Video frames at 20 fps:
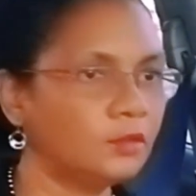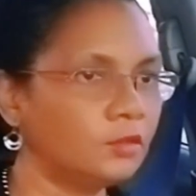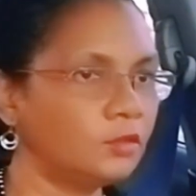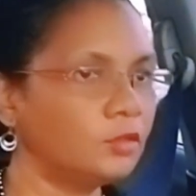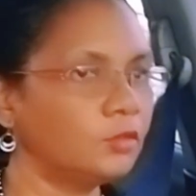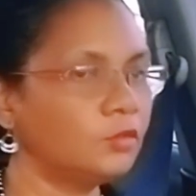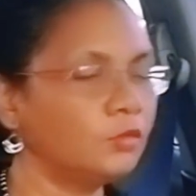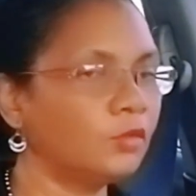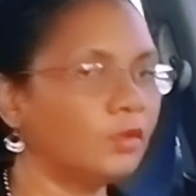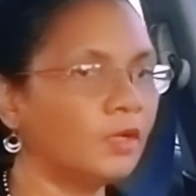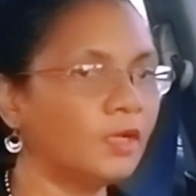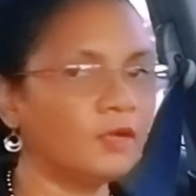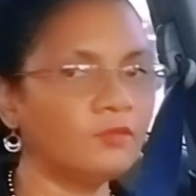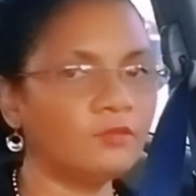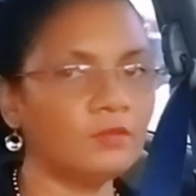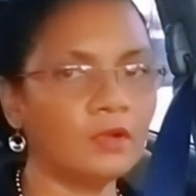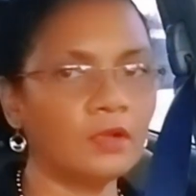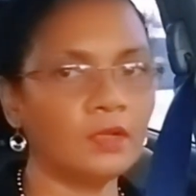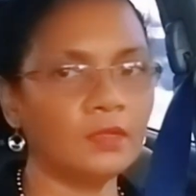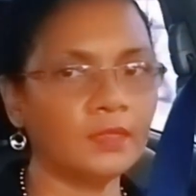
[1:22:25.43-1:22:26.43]
you don't have
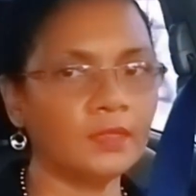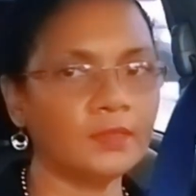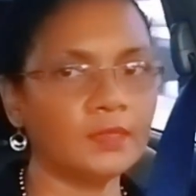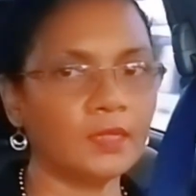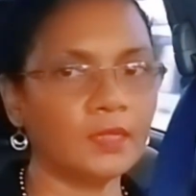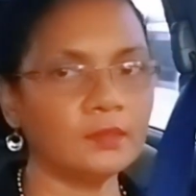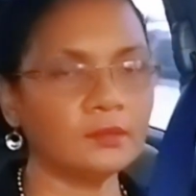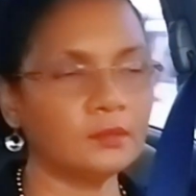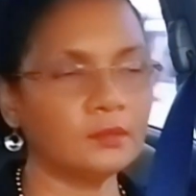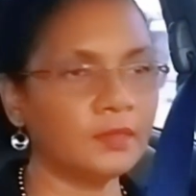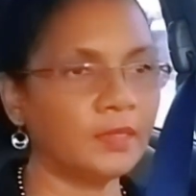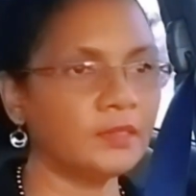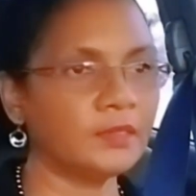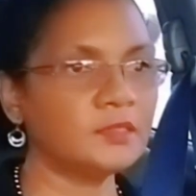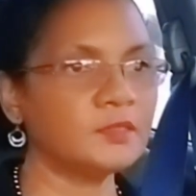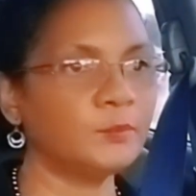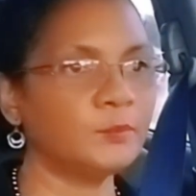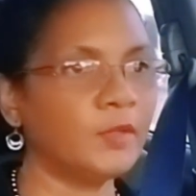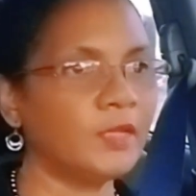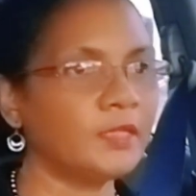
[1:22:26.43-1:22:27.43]
all of that
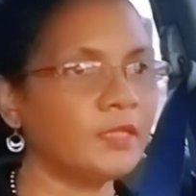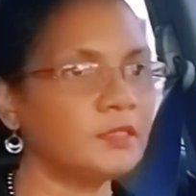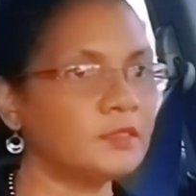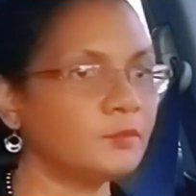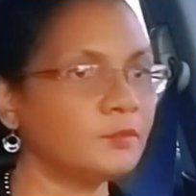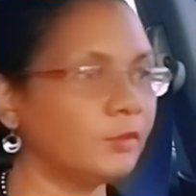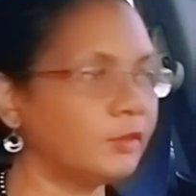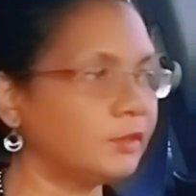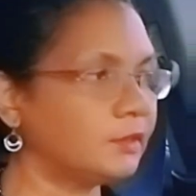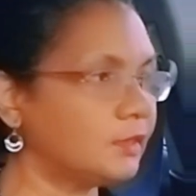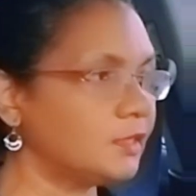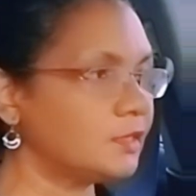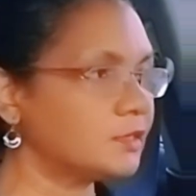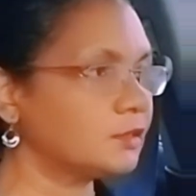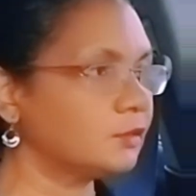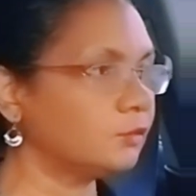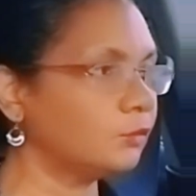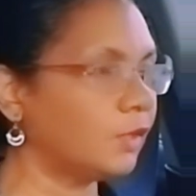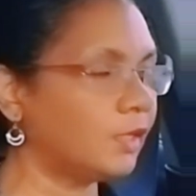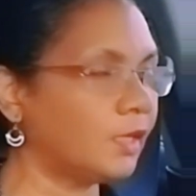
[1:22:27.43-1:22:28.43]
expense. But
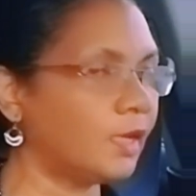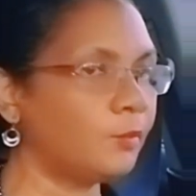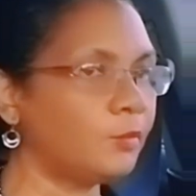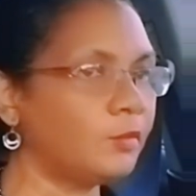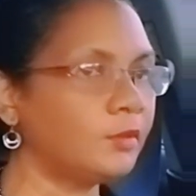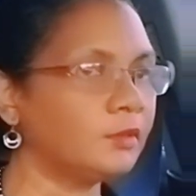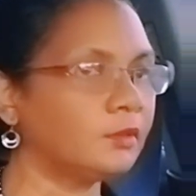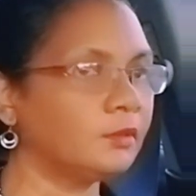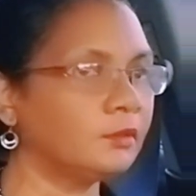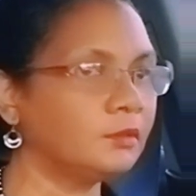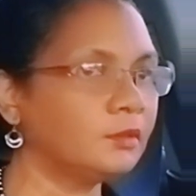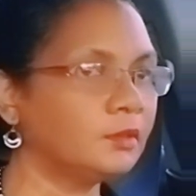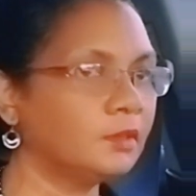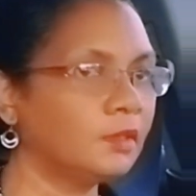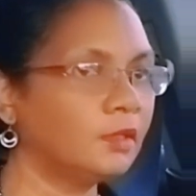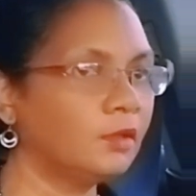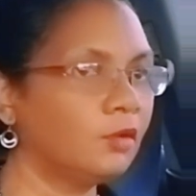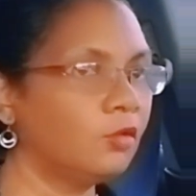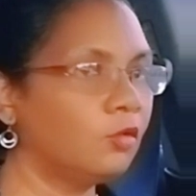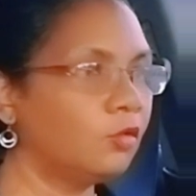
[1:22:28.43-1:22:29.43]
listen what happened
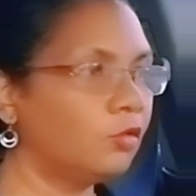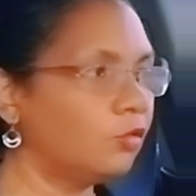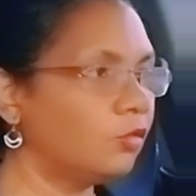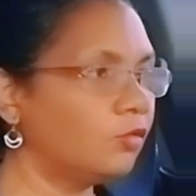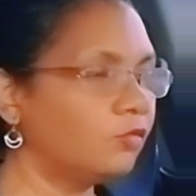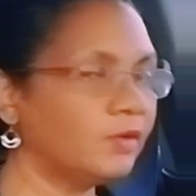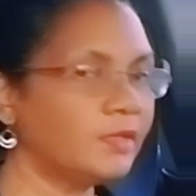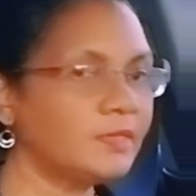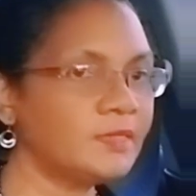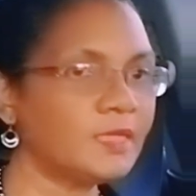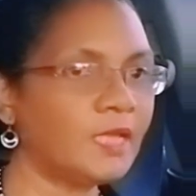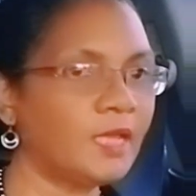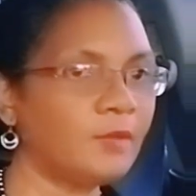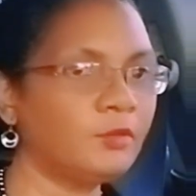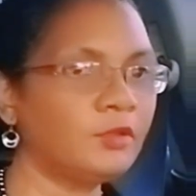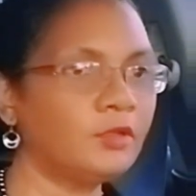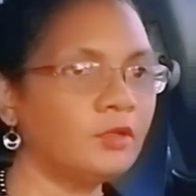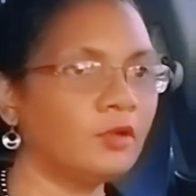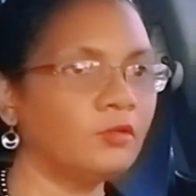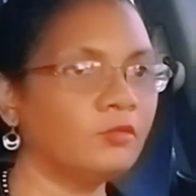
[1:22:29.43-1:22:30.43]
over time,
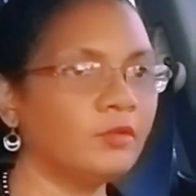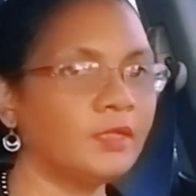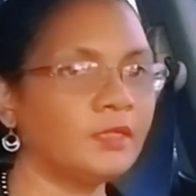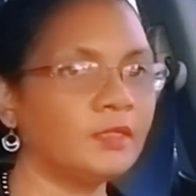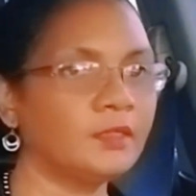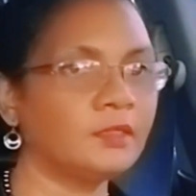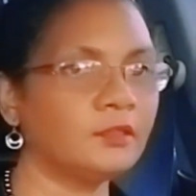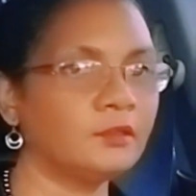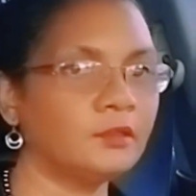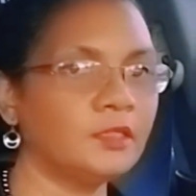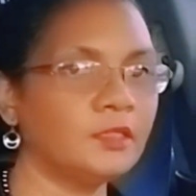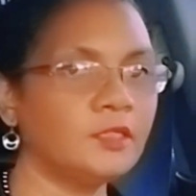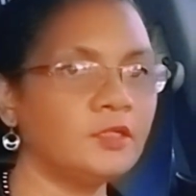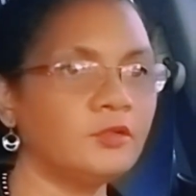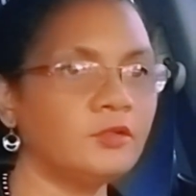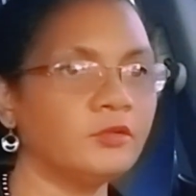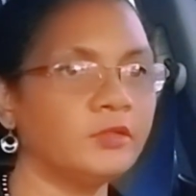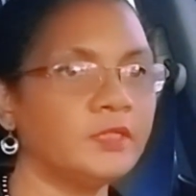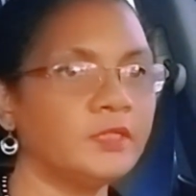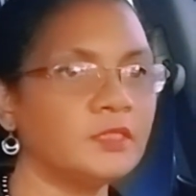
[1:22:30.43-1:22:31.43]
you know, rent
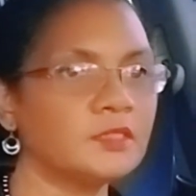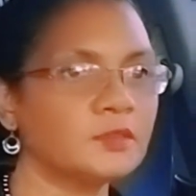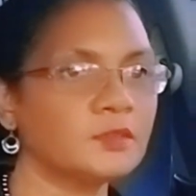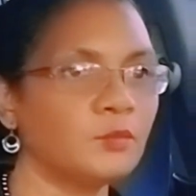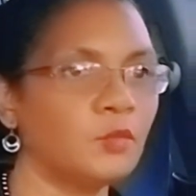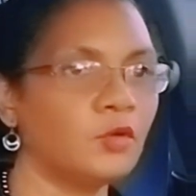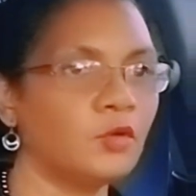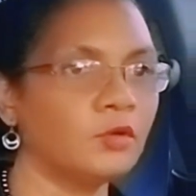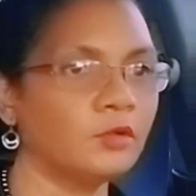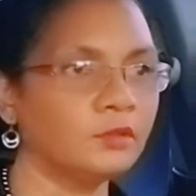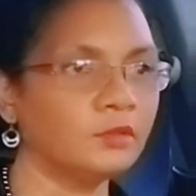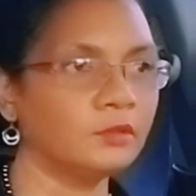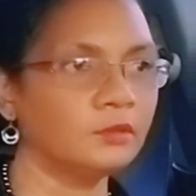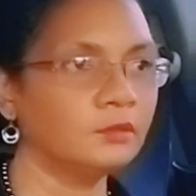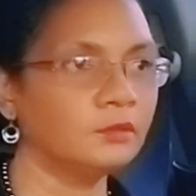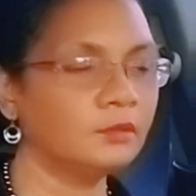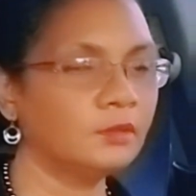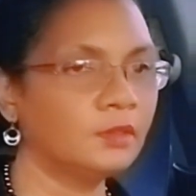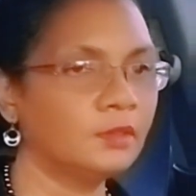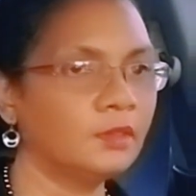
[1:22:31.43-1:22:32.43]
increase more,
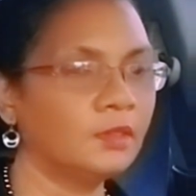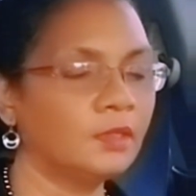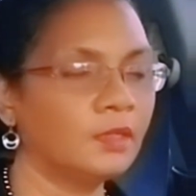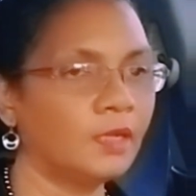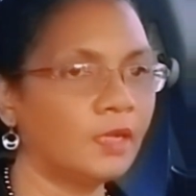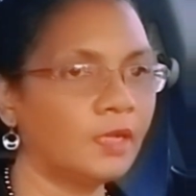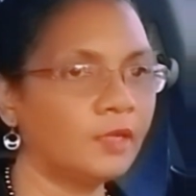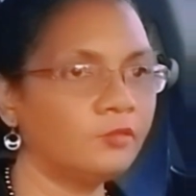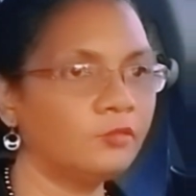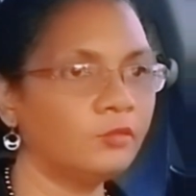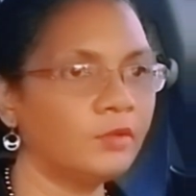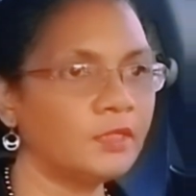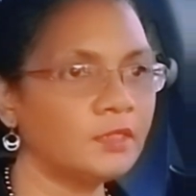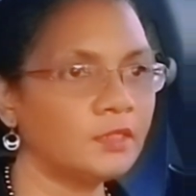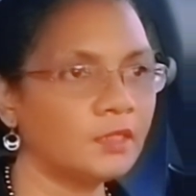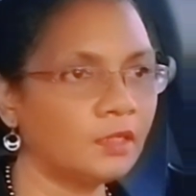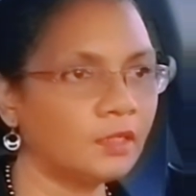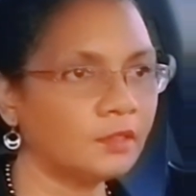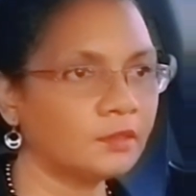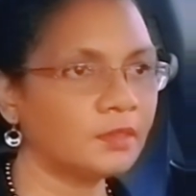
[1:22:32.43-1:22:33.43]
and
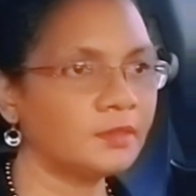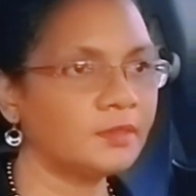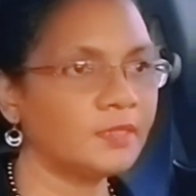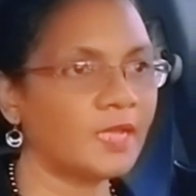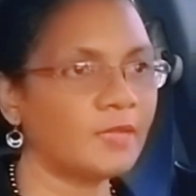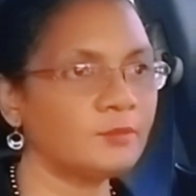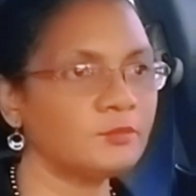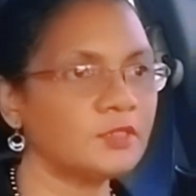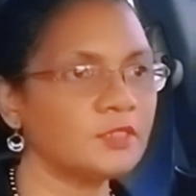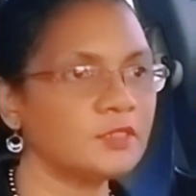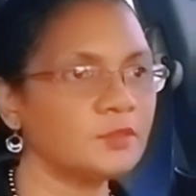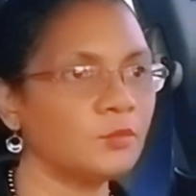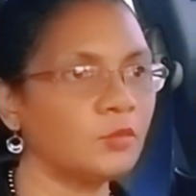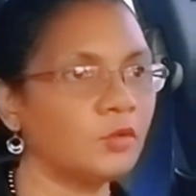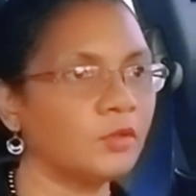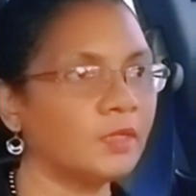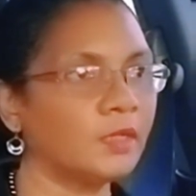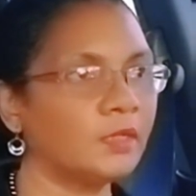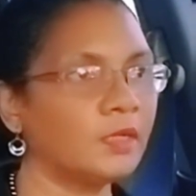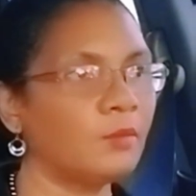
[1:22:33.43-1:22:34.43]
rent a lot of times is
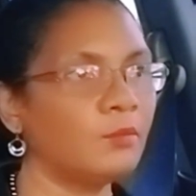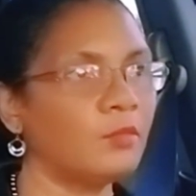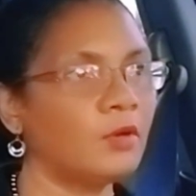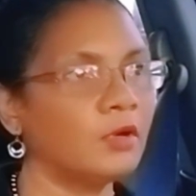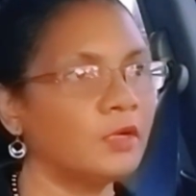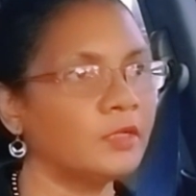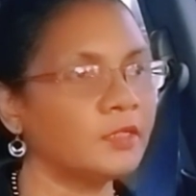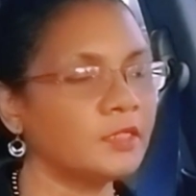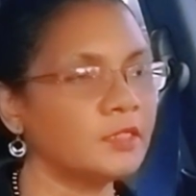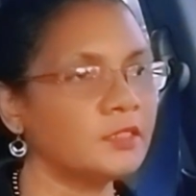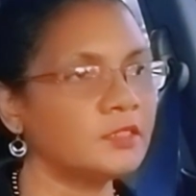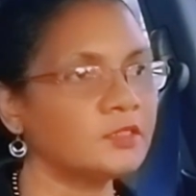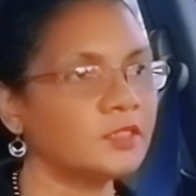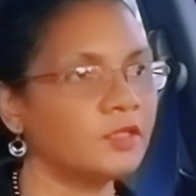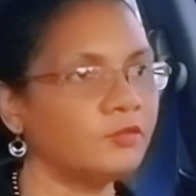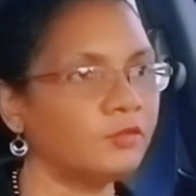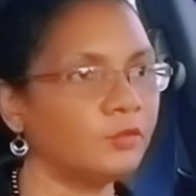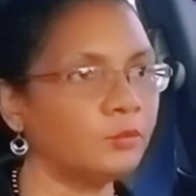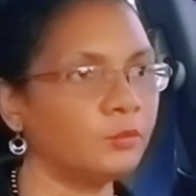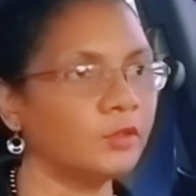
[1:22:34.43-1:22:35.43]
more than a mortgage. So
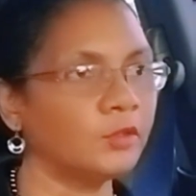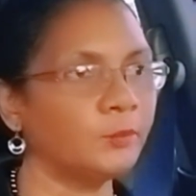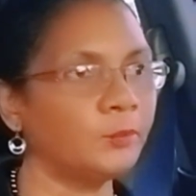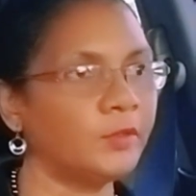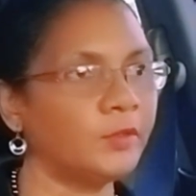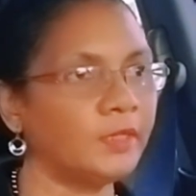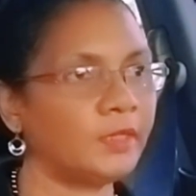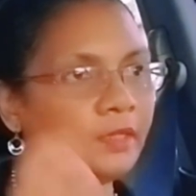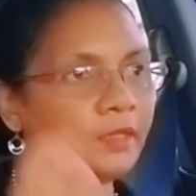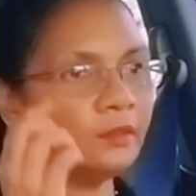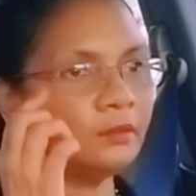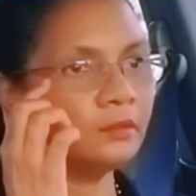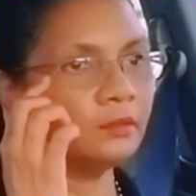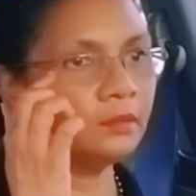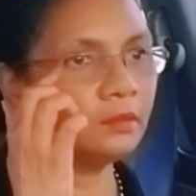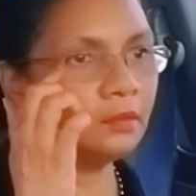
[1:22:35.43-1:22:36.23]
if you were paying